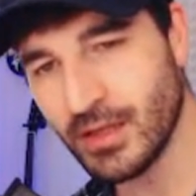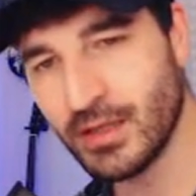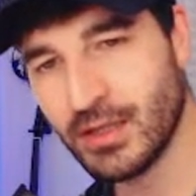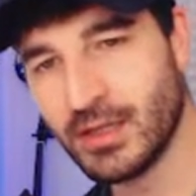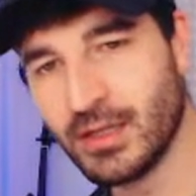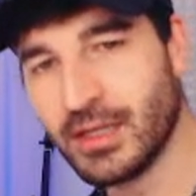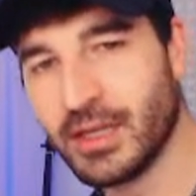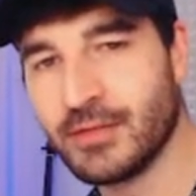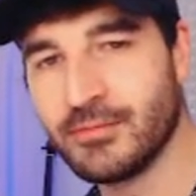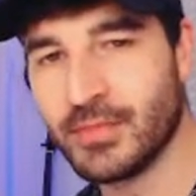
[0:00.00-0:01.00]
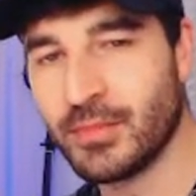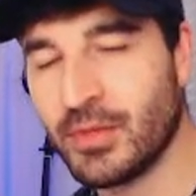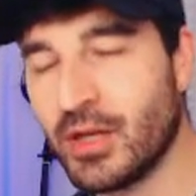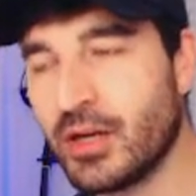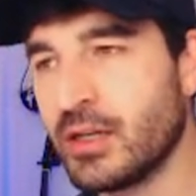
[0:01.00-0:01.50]
Yeah, I'm not a
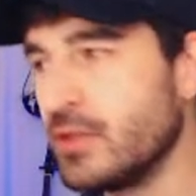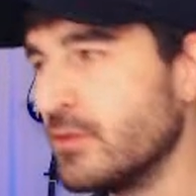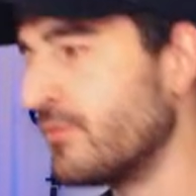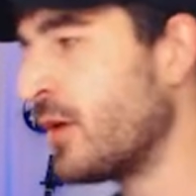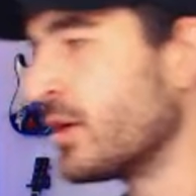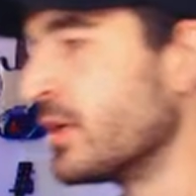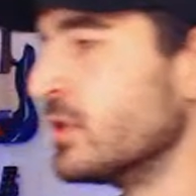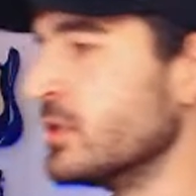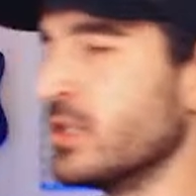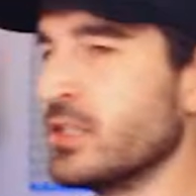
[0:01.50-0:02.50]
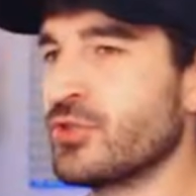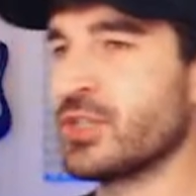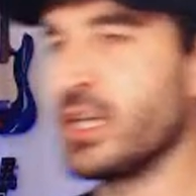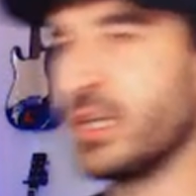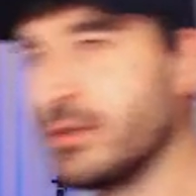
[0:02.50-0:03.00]
very good entertainer